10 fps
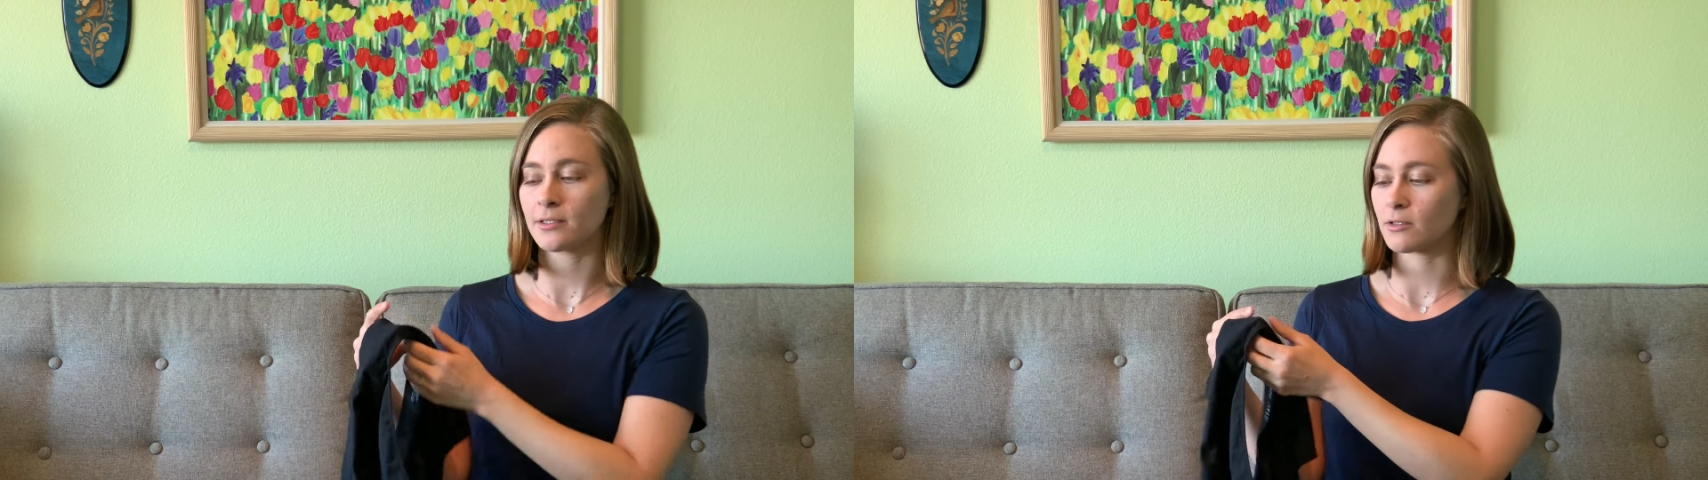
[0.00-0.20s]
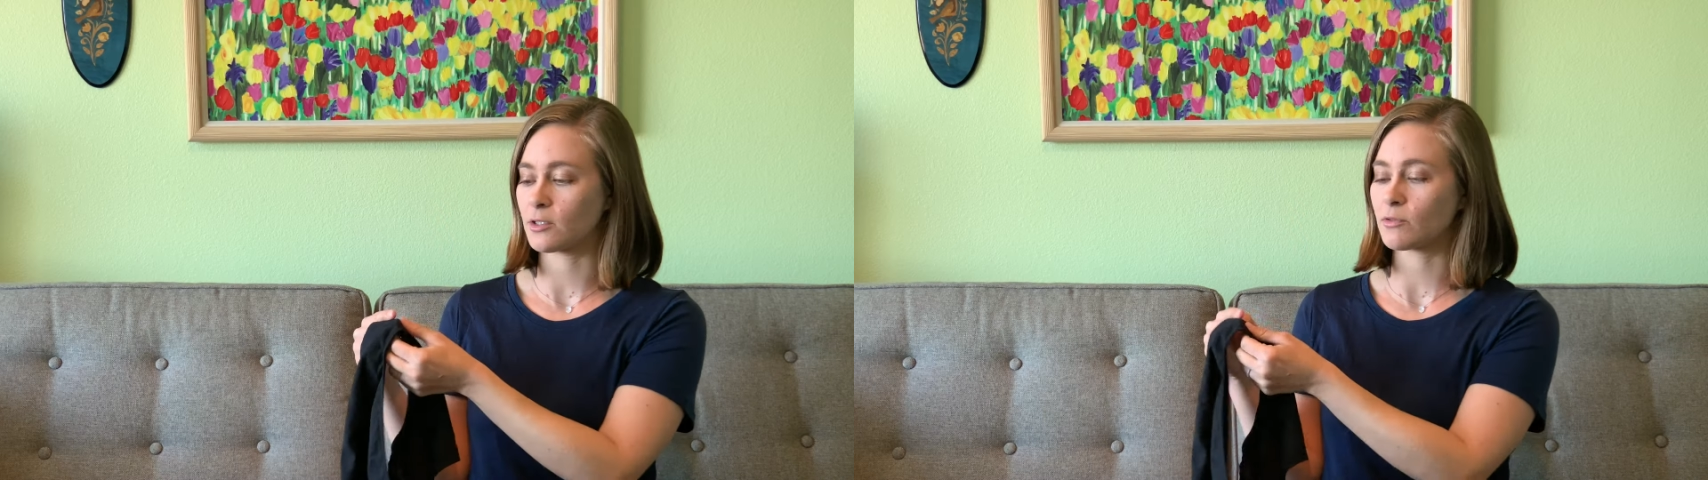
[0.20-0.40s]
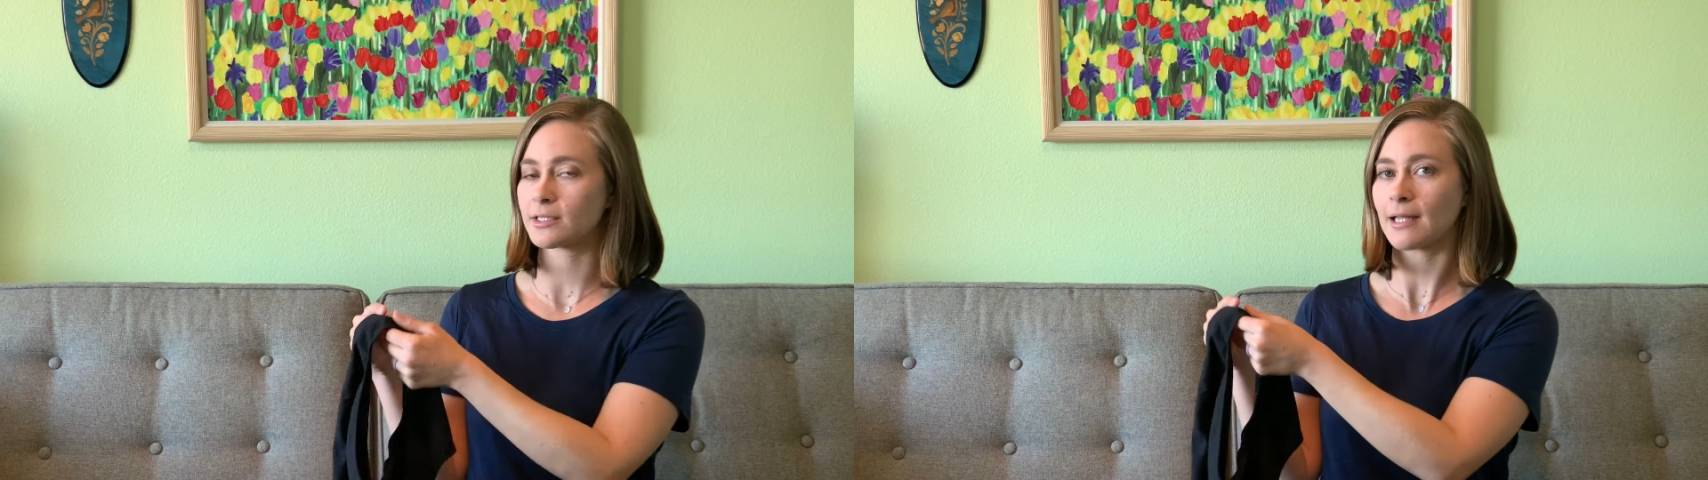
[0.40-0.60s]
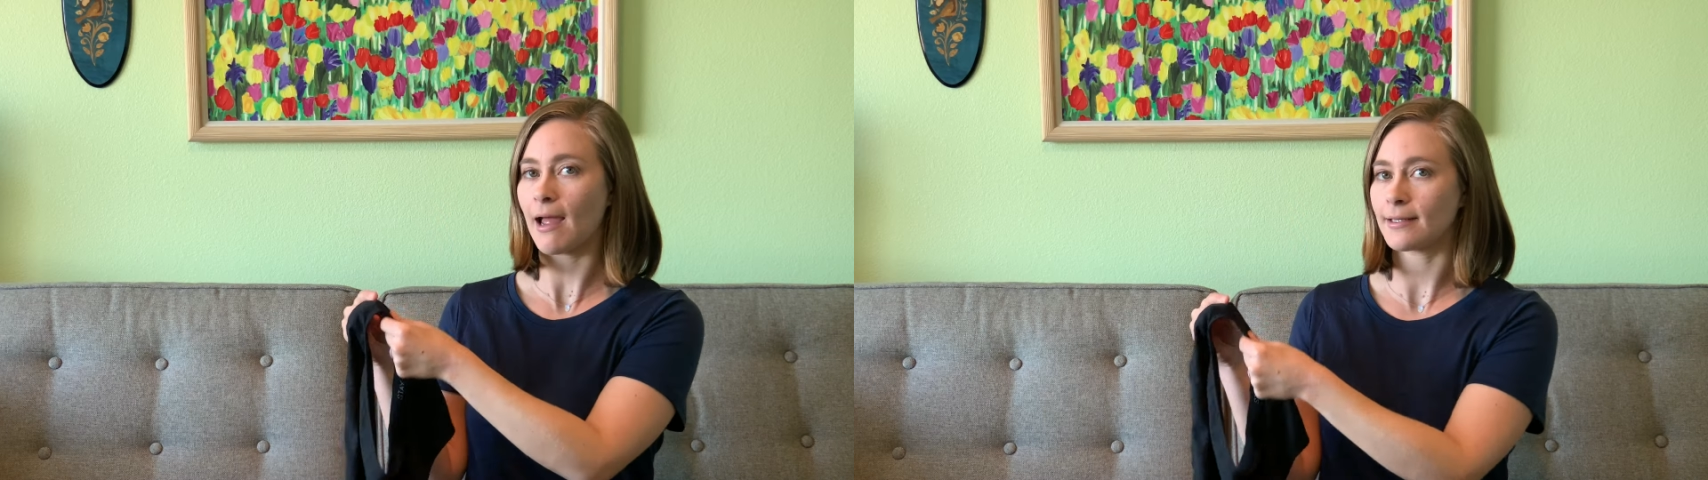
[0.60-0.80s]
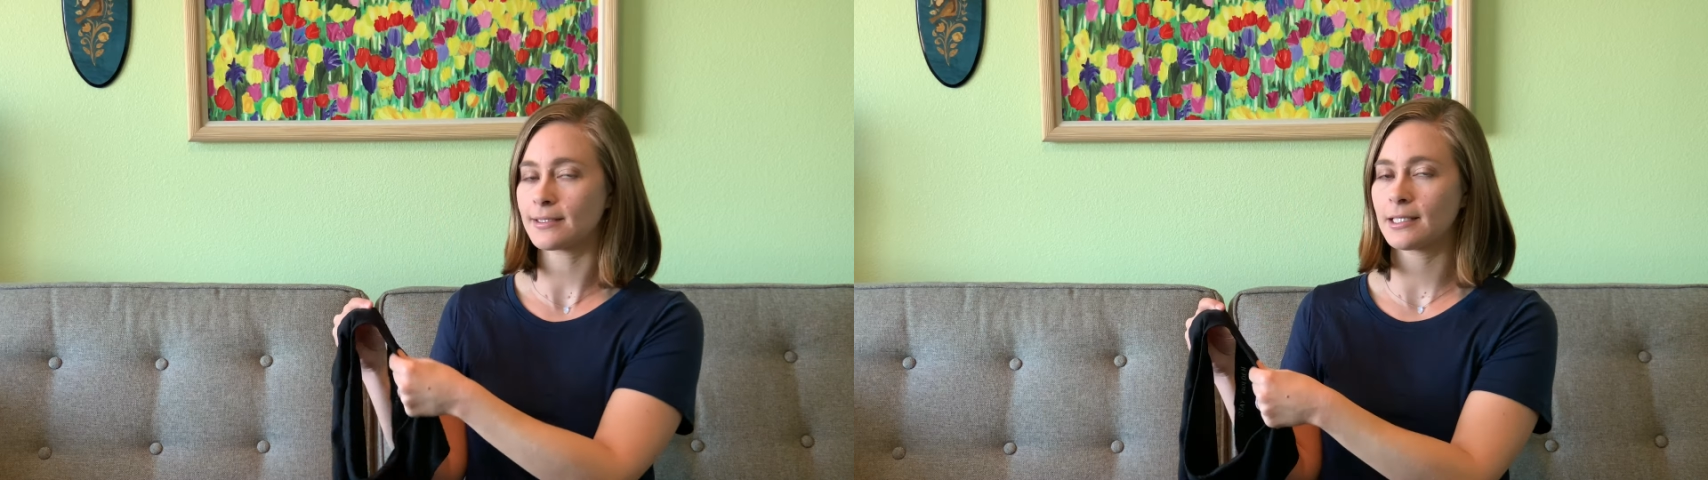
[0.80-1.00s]
So there's no
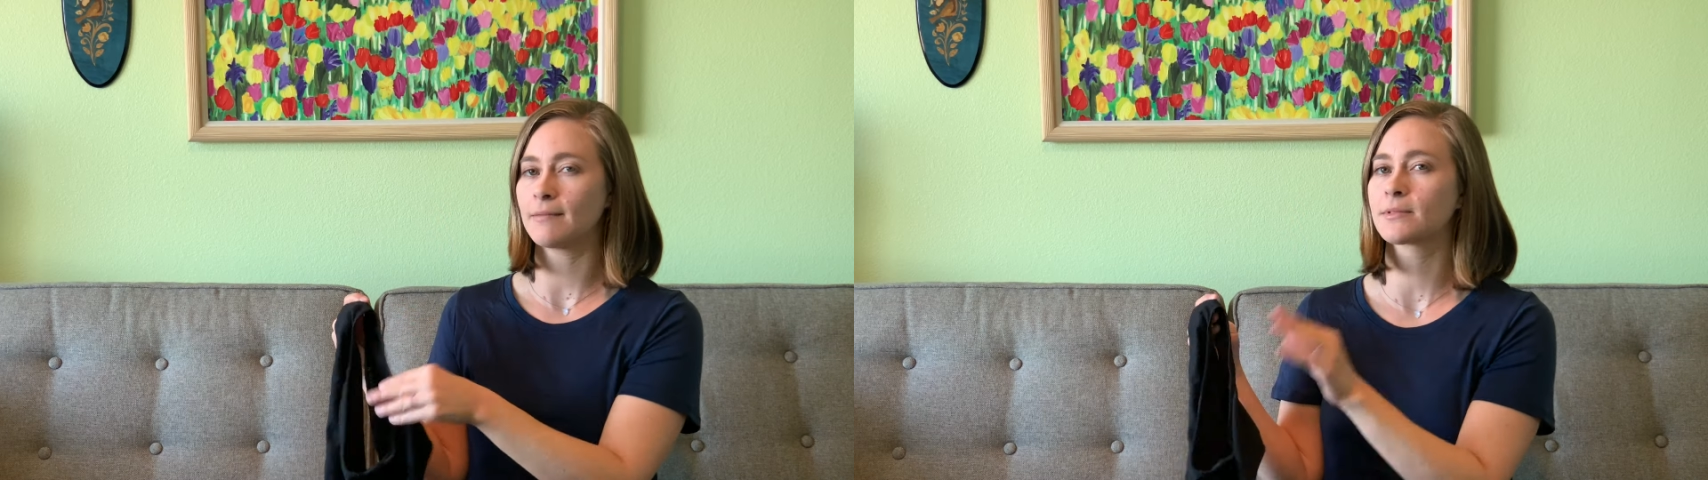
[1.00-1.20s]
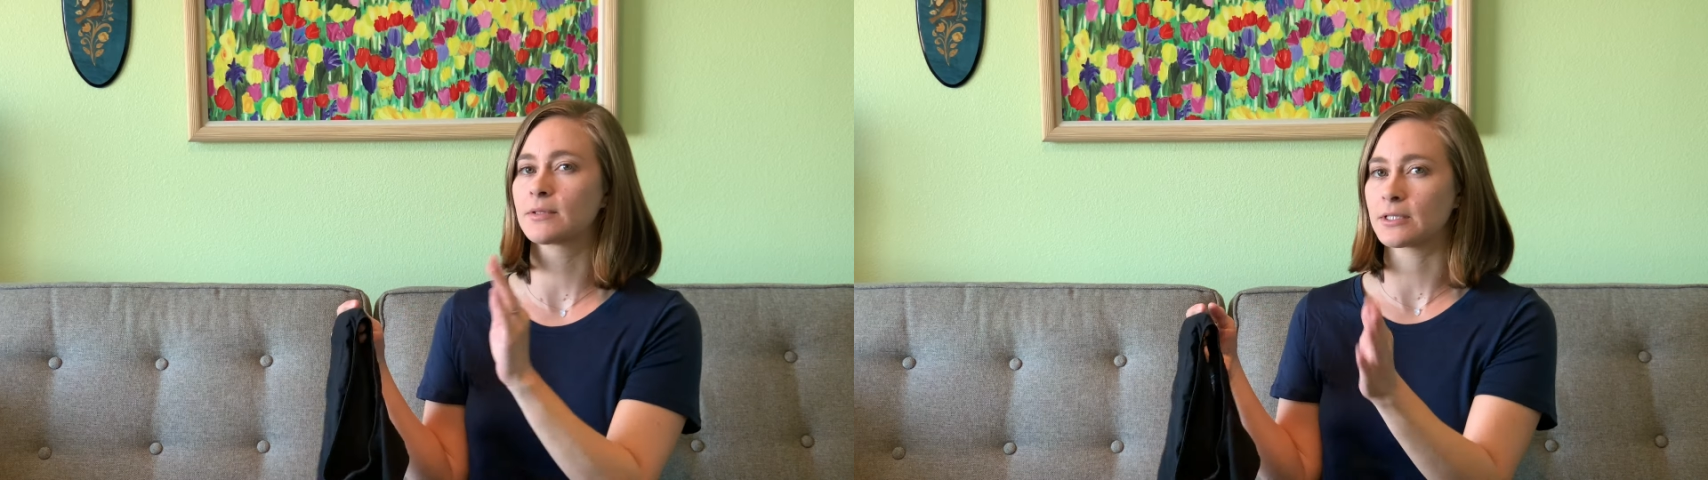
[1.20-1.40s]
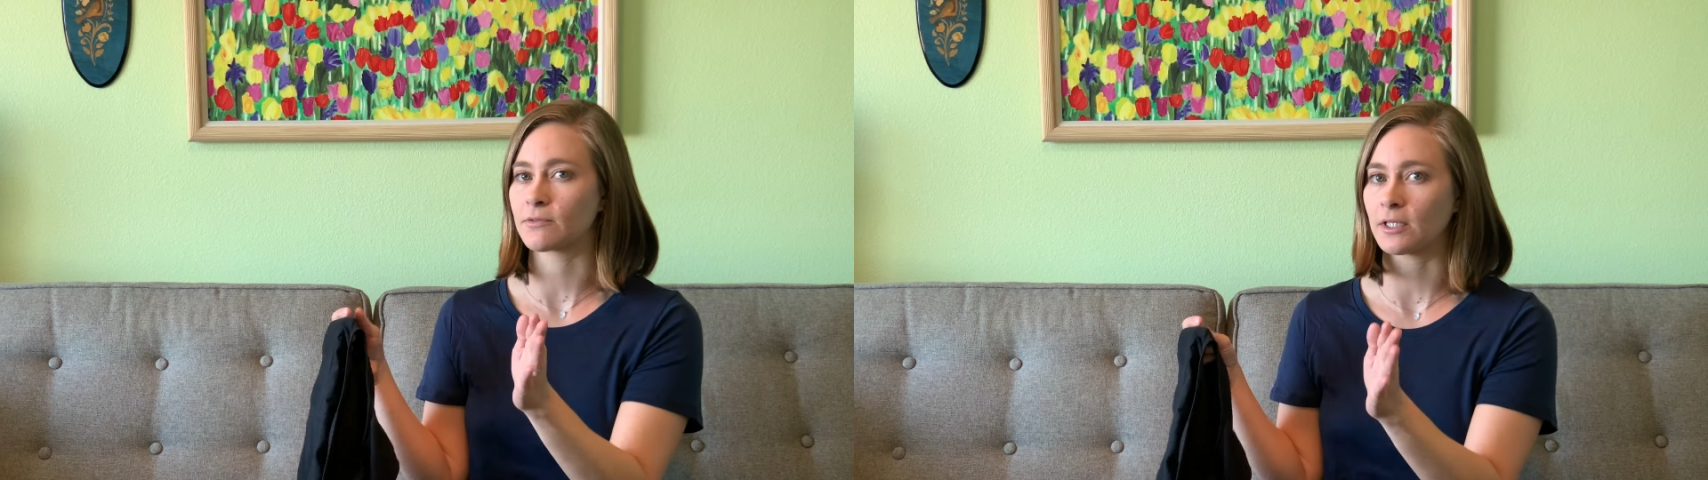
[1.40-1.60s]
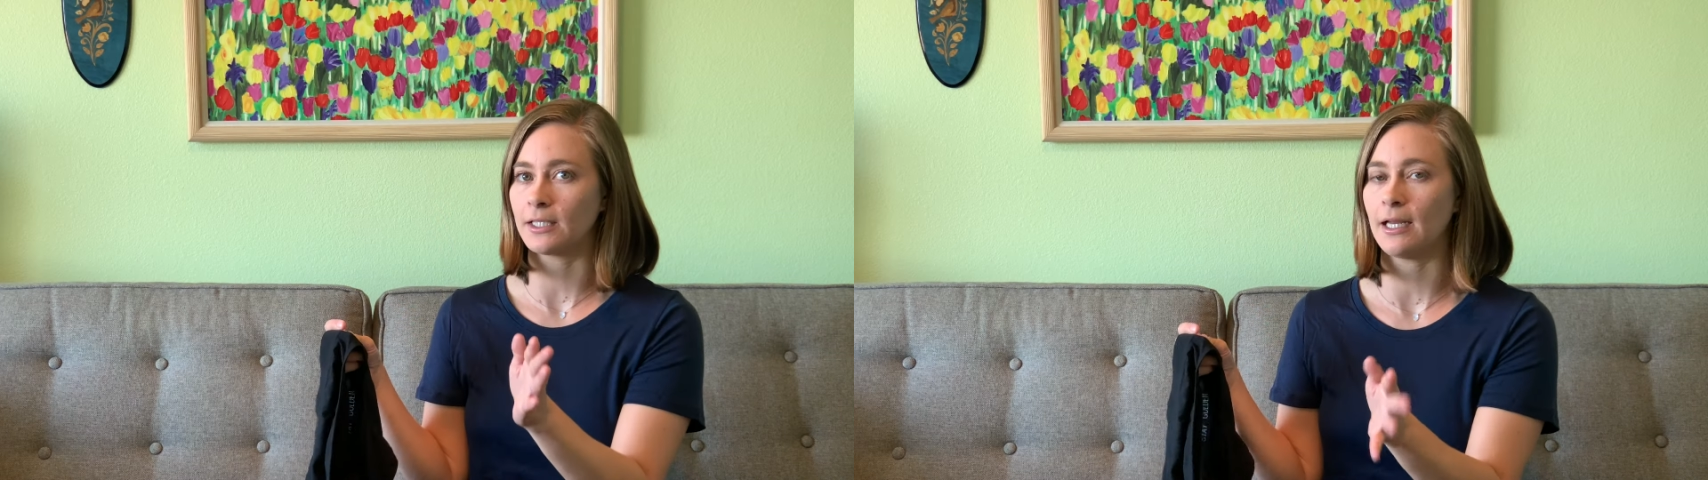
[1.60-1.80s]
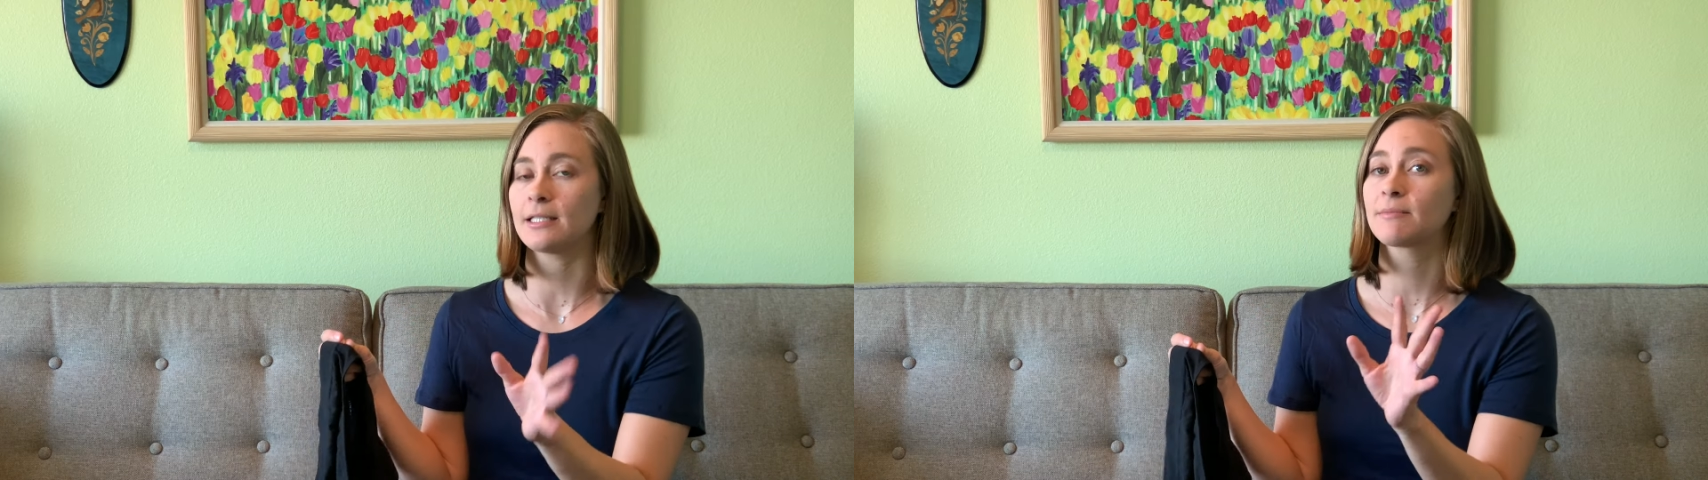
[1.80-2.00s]
side seams, which is really
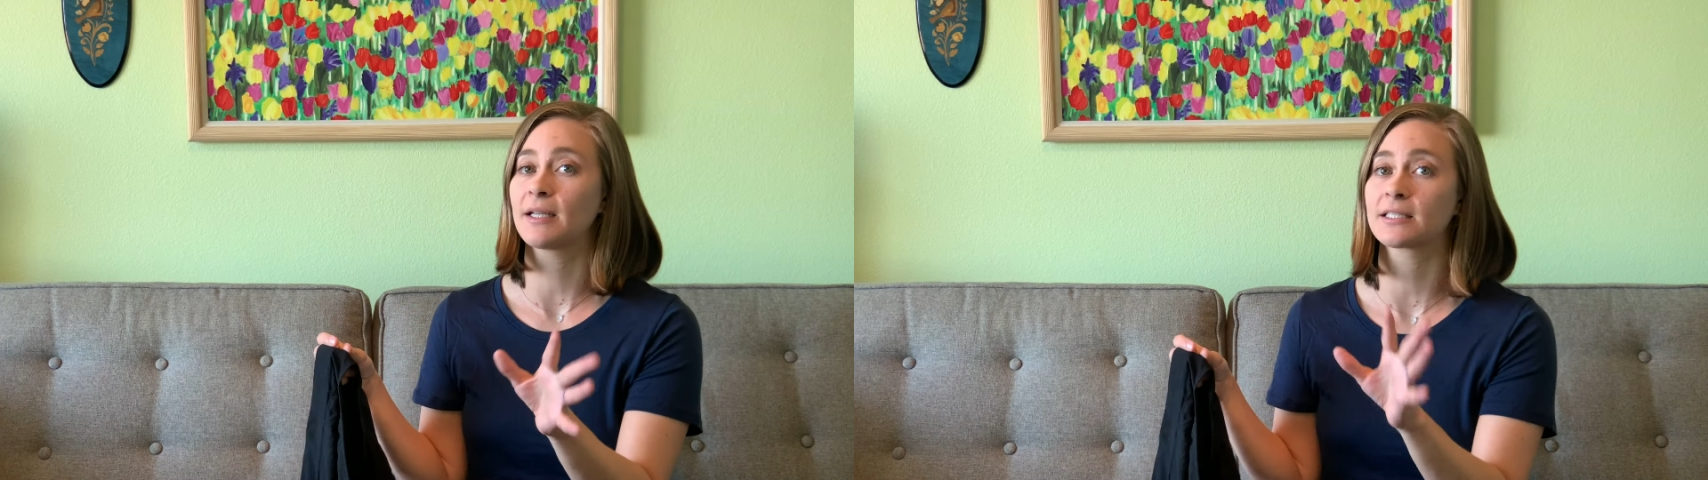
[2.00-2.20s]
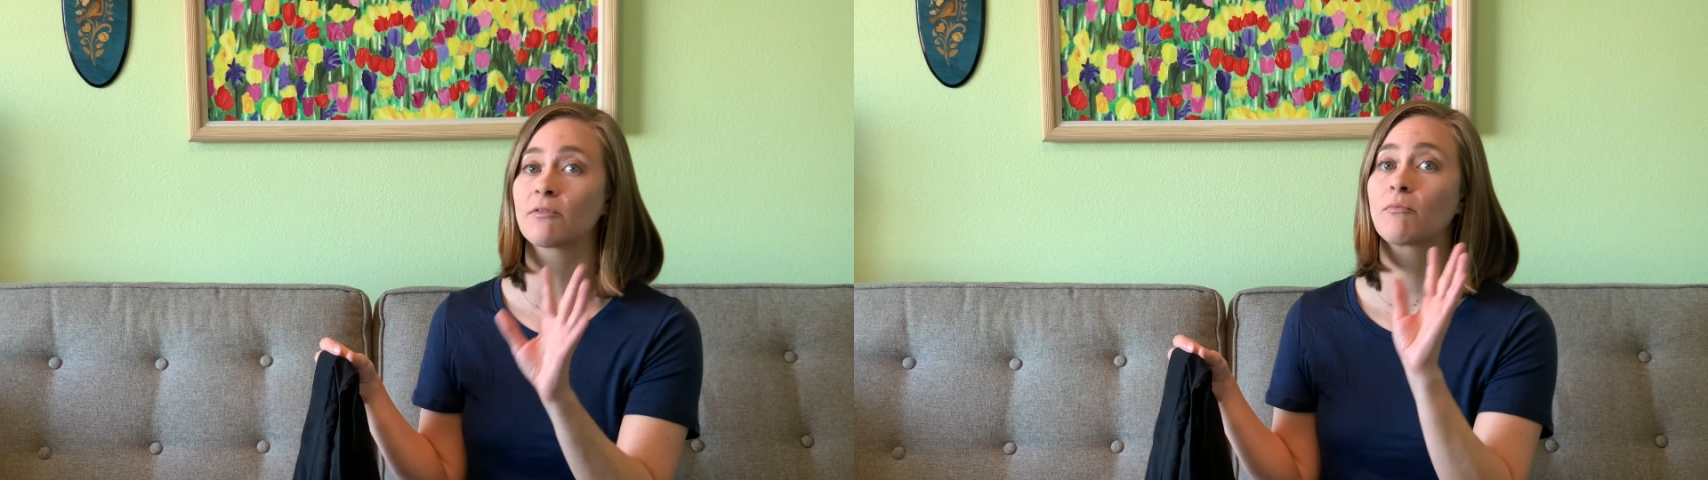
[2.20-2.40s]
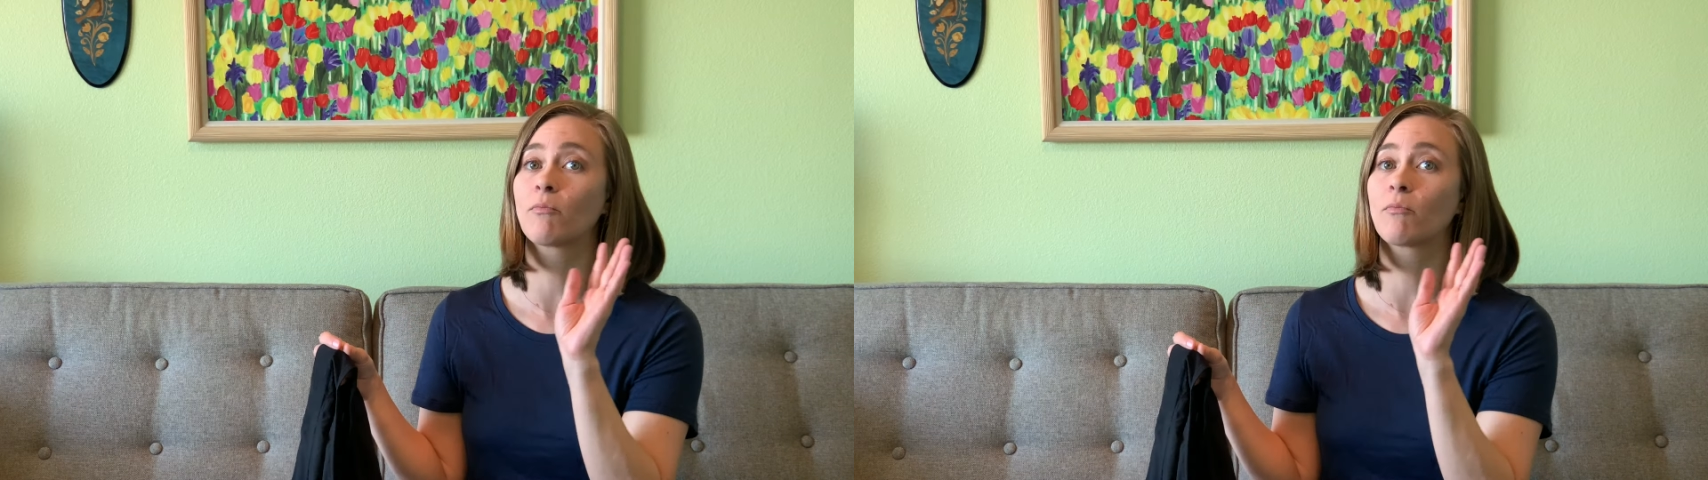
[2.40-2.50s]
nice. Makes it